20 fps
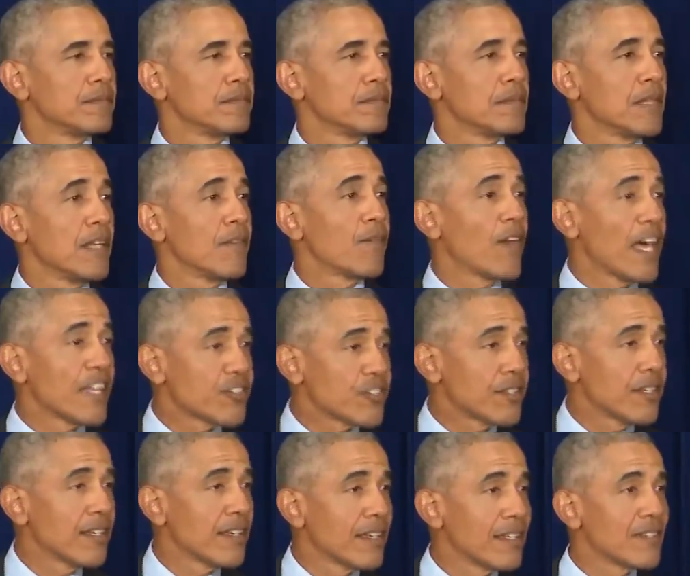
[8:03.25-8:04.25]

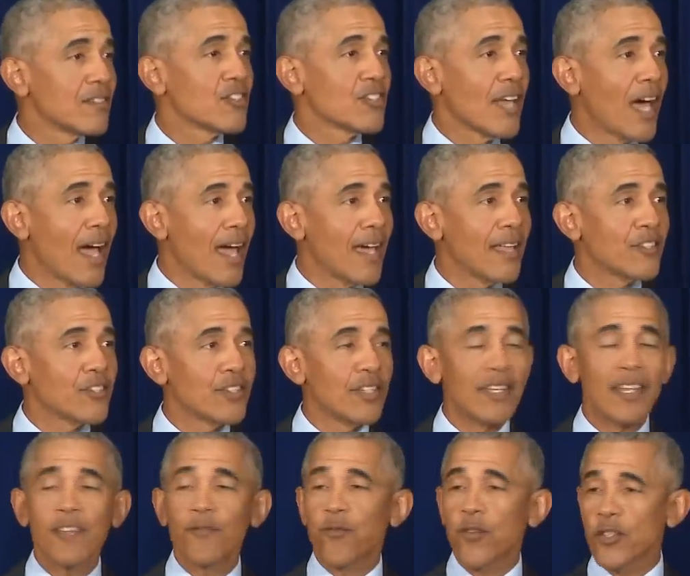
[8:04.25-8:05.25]
investing in science and
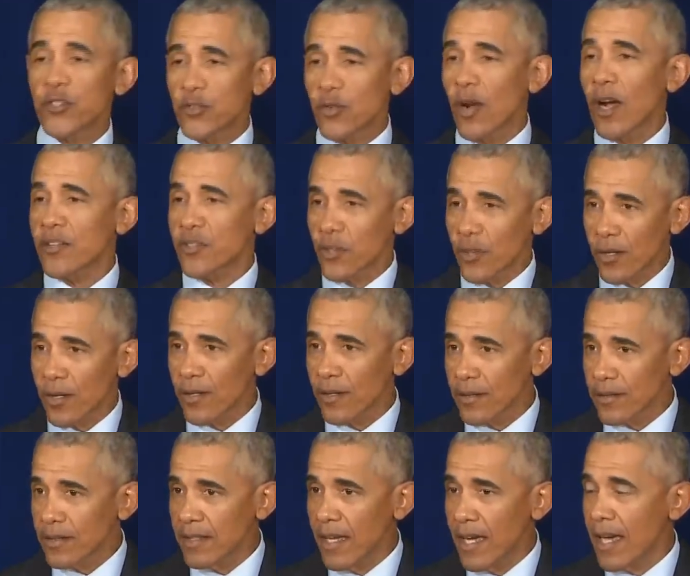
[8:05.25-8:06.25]
infrastructure
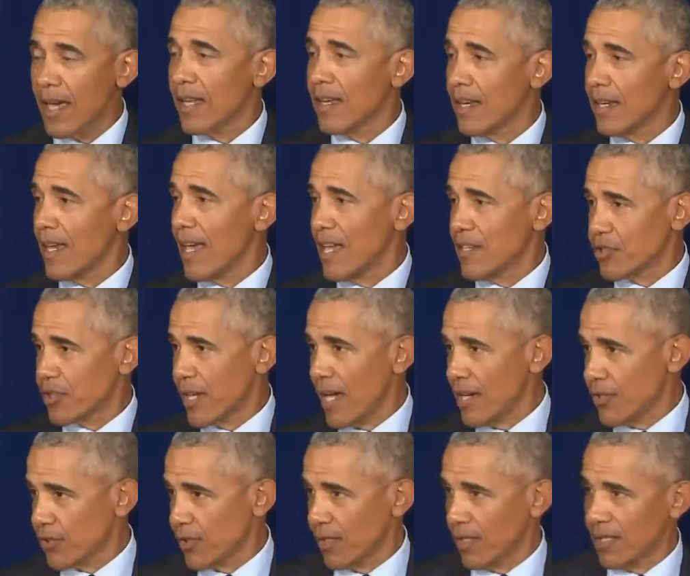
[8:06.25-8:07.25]
and
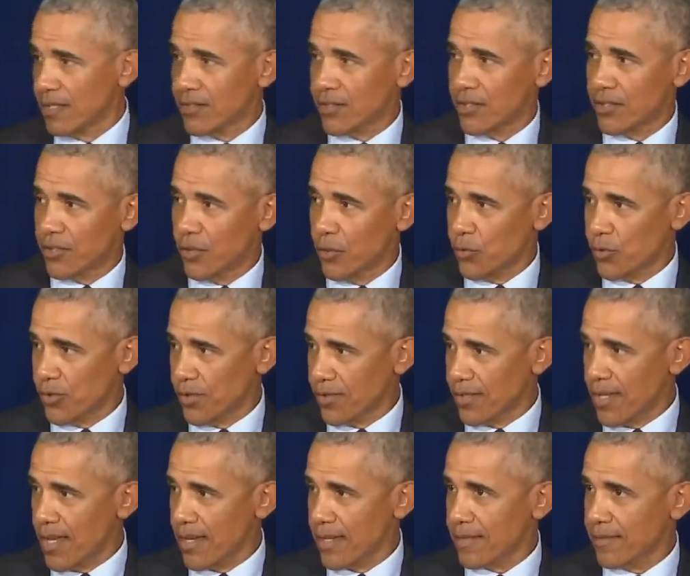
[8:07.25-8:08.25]
educational institutions
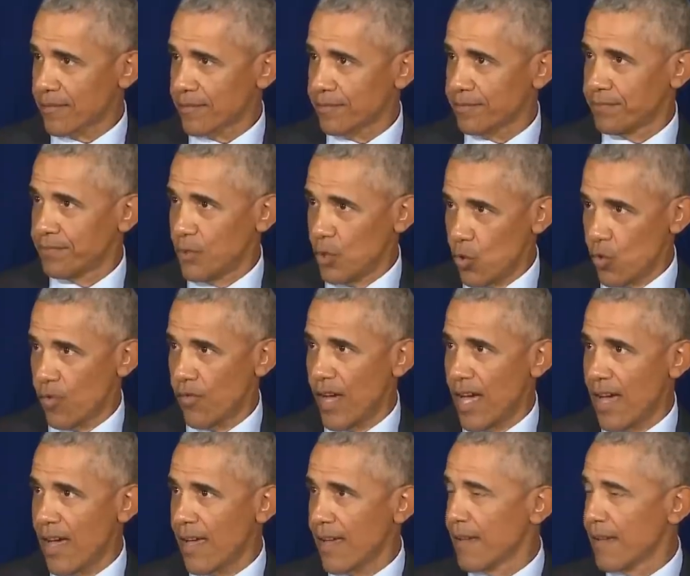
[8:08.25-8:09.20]
like U of I,